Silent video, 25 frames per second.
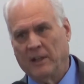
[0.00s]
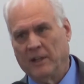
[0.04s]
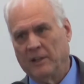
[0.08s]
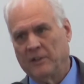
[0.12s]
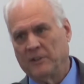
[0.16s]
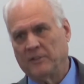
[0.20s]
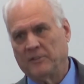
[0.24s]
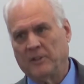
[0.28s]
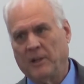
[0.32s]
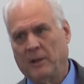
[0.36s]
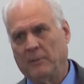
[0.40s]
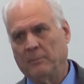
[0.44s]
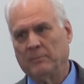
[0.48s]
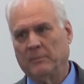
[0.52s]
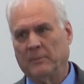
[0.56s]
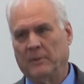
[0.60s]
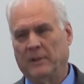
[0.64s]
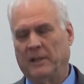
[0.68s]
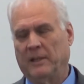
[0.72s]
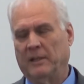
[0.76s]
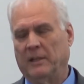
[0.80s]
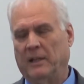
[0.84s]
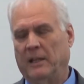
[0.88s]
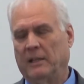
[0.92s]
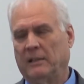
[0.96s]
some
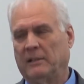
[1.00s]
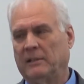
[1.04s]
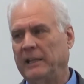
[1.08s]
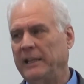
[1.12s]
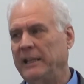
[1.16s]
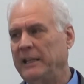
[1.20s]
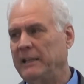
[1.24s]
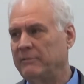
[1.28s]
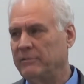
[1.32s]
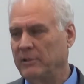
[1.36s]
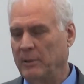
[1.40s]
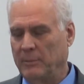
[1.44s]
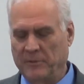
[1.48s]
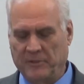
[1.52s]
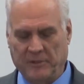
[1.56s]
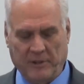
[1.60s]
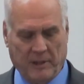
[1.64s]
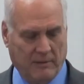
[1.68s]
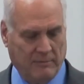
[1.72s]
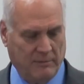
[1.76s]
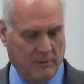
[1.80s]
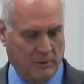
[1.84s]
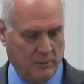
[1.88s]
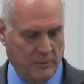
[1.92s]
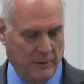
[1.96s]
a glean from
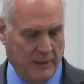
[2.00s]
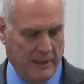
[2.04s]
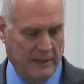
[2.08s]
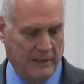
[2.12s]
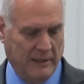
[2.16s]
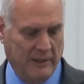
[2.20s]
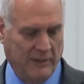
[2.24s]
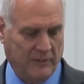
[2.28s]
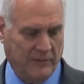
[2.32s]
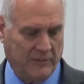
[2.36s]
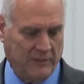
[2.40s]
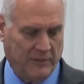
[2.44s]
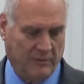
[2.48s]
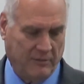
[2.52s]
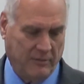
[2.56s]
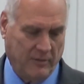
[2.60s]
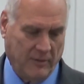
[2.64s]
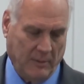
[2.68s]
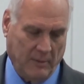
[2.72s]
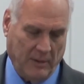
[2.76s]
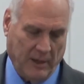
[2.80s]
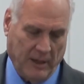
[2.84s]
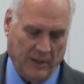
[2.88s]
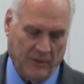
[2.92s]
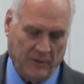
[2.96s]
several readings
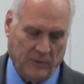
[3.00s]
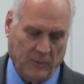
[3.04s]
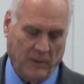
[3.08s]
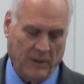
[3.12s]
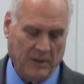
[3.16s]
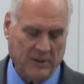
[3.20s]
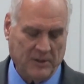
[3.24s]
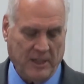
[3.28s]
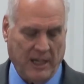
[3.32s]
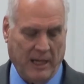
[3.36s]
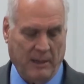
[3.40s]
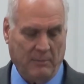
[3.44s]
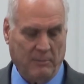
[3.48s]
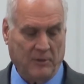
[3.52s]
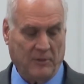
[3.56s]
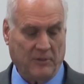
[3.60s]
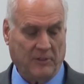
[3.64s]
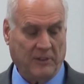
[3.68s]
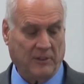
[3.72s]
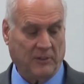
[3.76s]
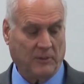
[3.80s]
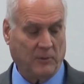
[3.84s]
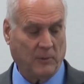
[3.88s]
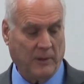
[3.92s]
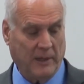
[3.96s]
from Oswald Chambers
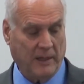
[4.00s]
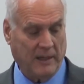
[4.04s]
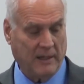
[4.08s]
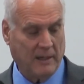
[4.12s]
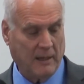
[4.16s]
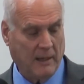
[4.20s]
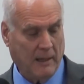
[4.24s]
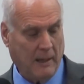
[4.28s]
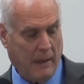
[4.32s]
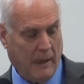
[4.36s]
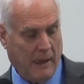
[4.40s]
this week,